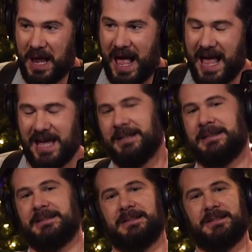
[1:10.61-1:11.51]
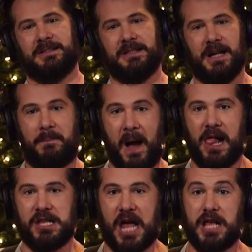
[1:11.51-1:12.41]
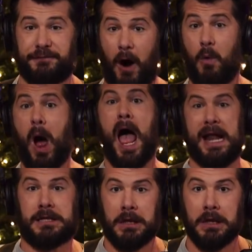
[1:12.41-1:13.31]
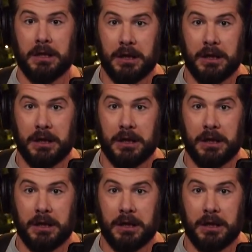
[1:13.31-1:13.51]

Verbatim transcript: eh? play. Apologize for what?